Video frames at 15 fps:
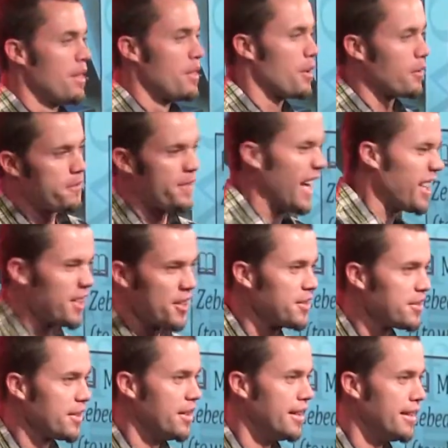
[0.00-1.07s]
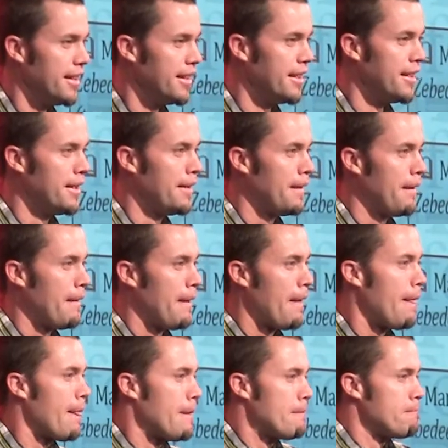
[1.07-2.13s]
They're fighters.
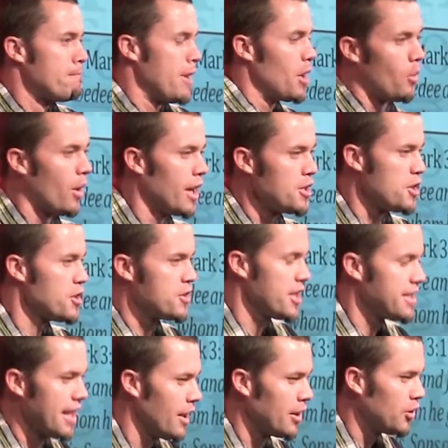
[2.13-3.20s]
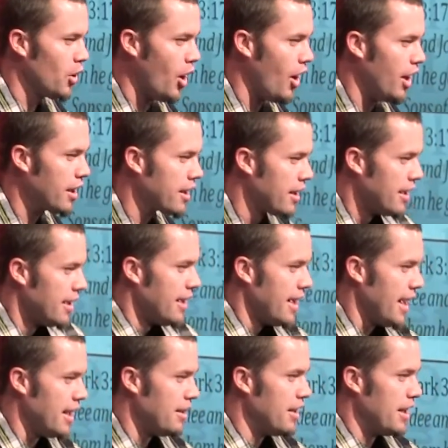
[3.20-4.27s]
They don't want to just sit down and talk
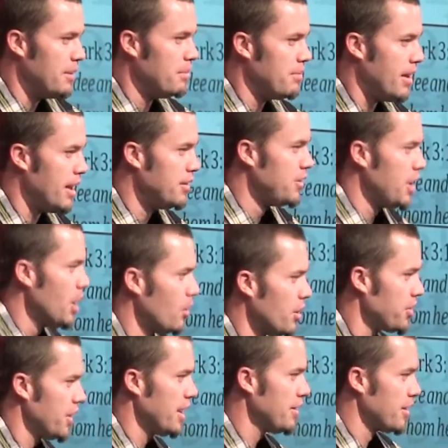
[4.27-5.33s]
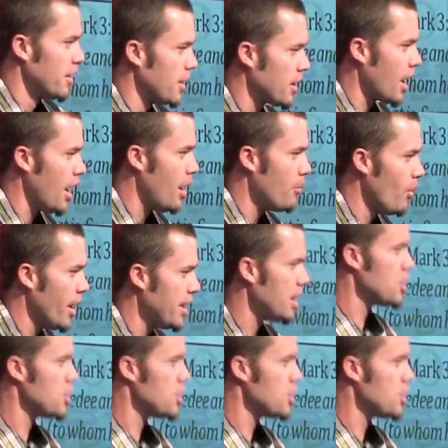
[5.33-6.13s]
and, and, and deal with things in a calm way.